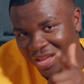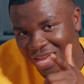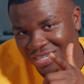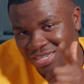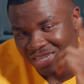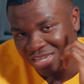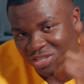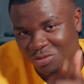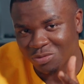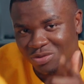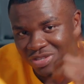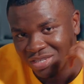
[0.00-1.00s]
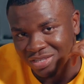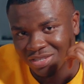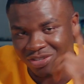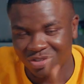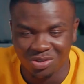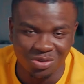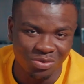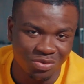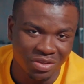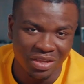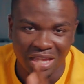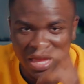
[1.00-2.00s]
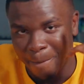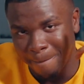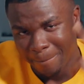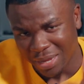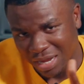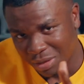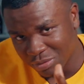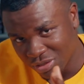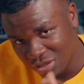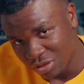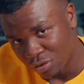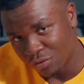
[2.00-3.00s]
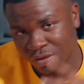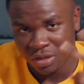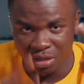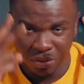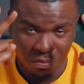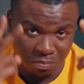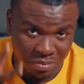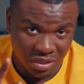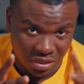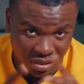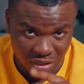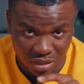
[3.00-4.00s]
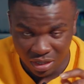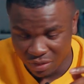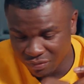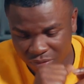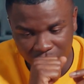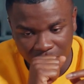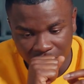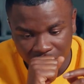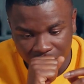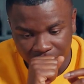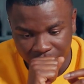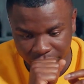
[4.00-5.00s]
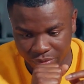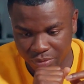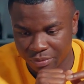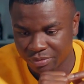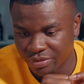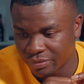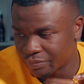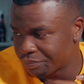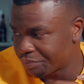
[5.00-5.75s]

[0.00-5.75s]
#SWIL Season 2. Big up yourself. Peace and love. Oops.